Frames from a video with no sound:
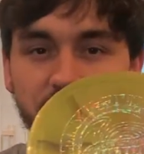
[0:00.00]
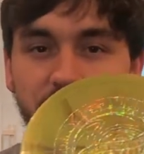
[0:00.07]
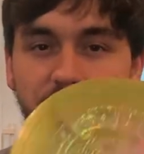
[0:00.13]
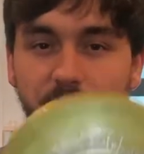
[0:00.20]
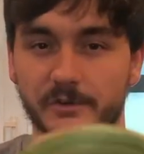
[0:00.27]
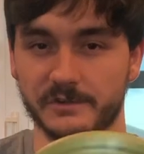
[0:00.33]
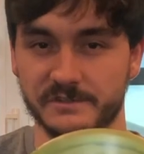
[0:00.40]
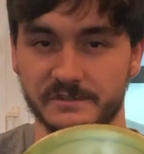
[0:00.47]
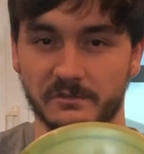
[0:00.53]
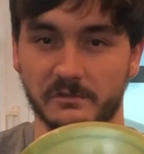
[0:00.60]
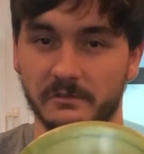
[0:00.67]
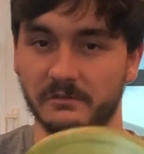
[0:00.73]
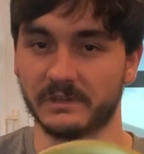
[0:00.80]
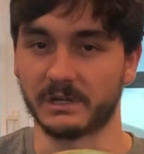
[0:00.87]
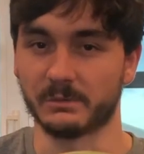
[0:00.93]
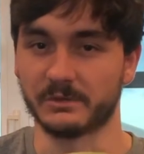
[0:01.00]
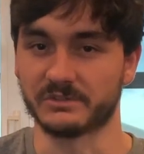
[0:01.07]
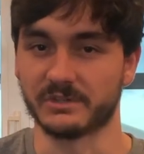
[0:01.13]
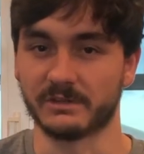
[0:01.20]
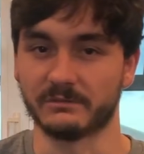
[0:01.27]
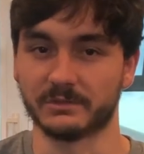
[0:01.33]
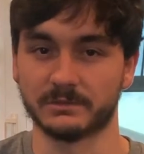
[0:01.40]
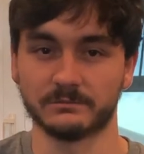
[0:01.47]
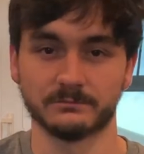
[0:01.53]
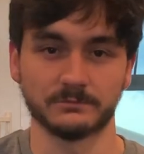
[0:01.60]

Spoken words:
versatile fairway driver,